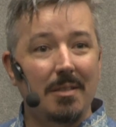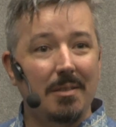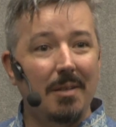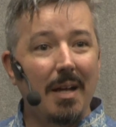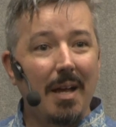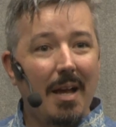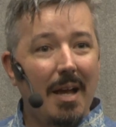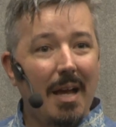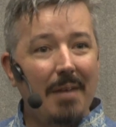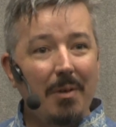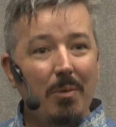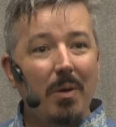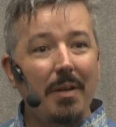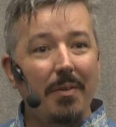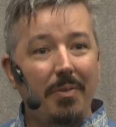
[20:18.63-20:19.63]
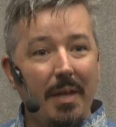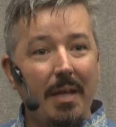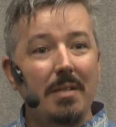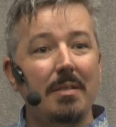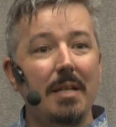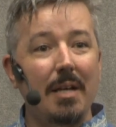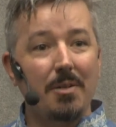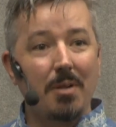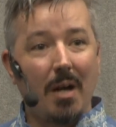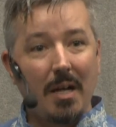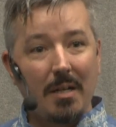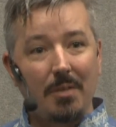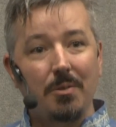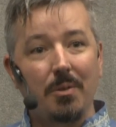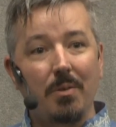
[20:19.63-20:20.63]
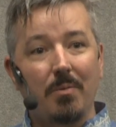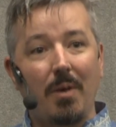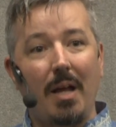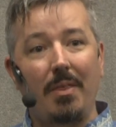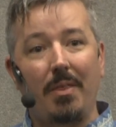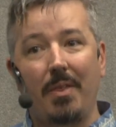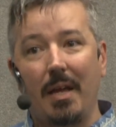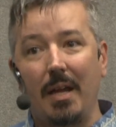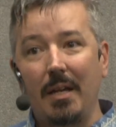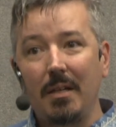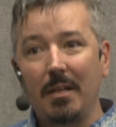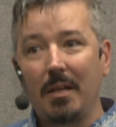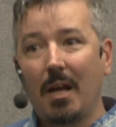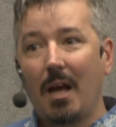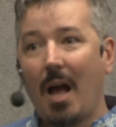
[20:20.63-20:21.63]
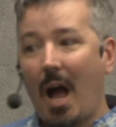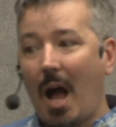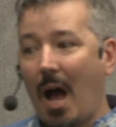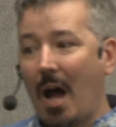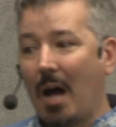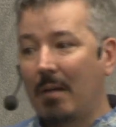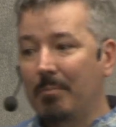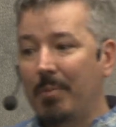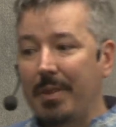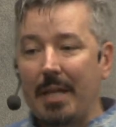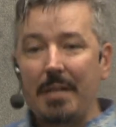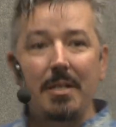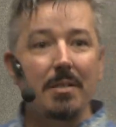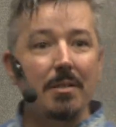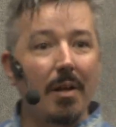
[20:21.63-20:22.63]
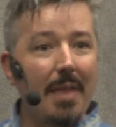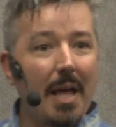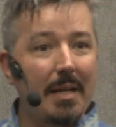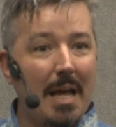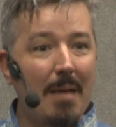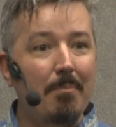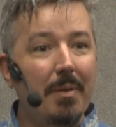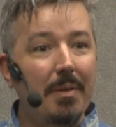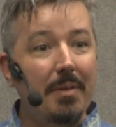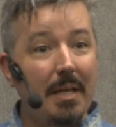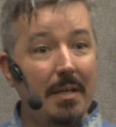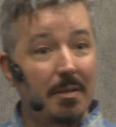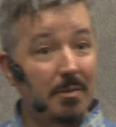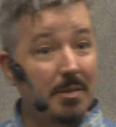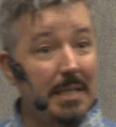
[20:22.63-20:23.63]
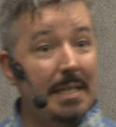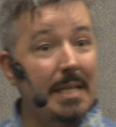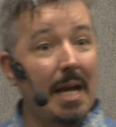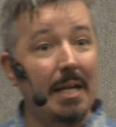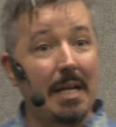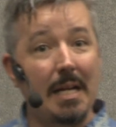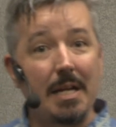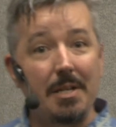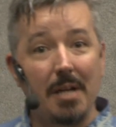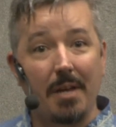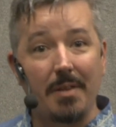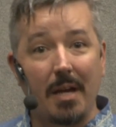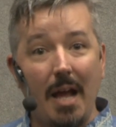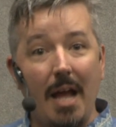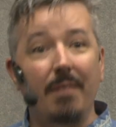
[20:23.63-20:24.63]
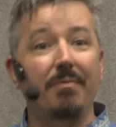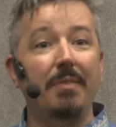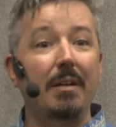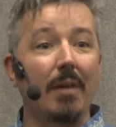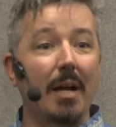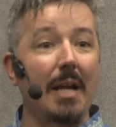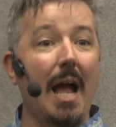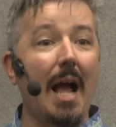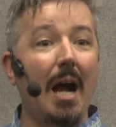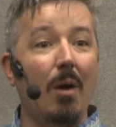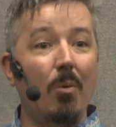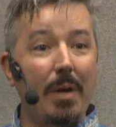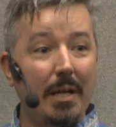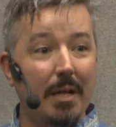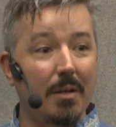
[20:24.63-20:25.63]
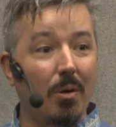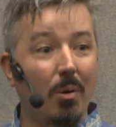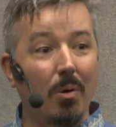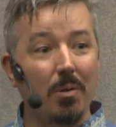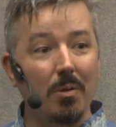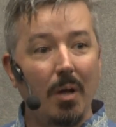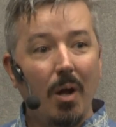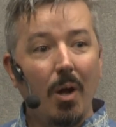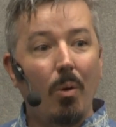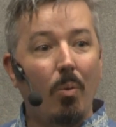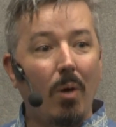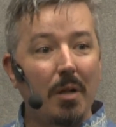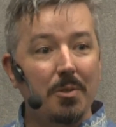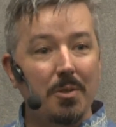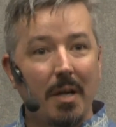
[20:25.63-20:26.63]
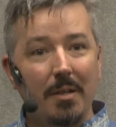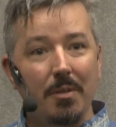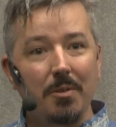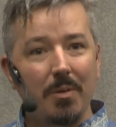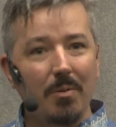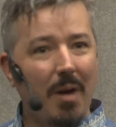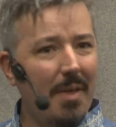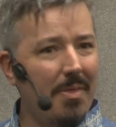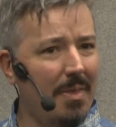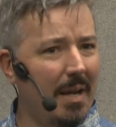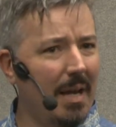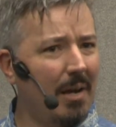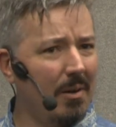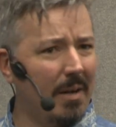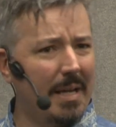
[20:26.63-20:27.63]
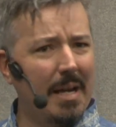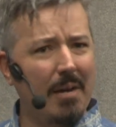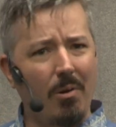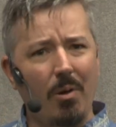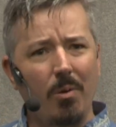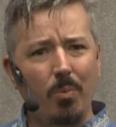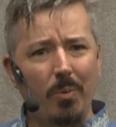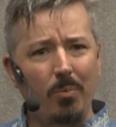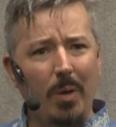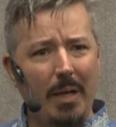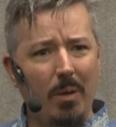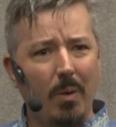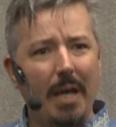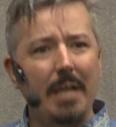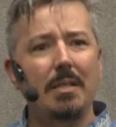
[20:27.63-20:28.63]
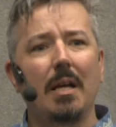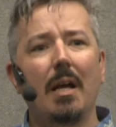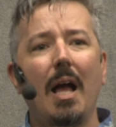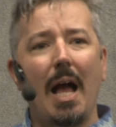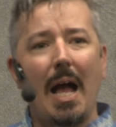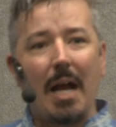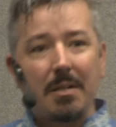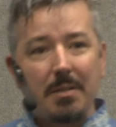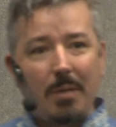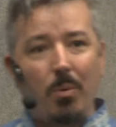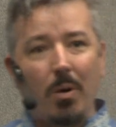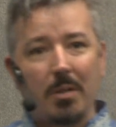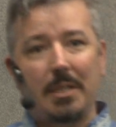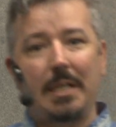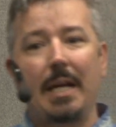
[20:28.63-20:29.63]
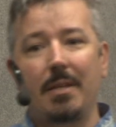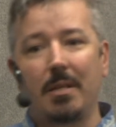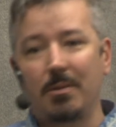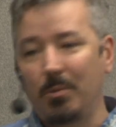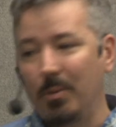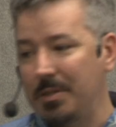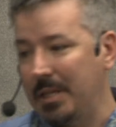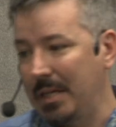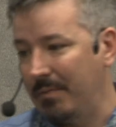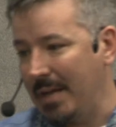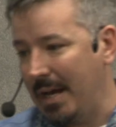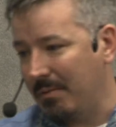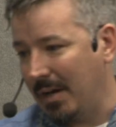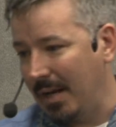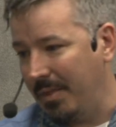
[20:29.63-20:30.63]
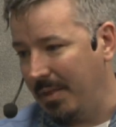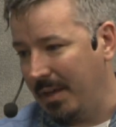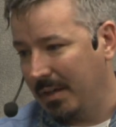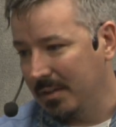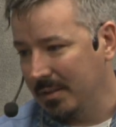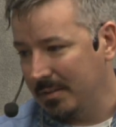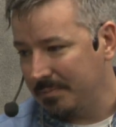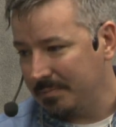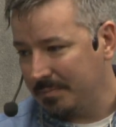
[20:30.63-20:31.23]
So everyone thinks they're trying to do the right thing, but there's just not that empathy to see that in each other and figure out how we can all, while trying to do the right thing in our own weird ways, actually work together to achieve that right thing.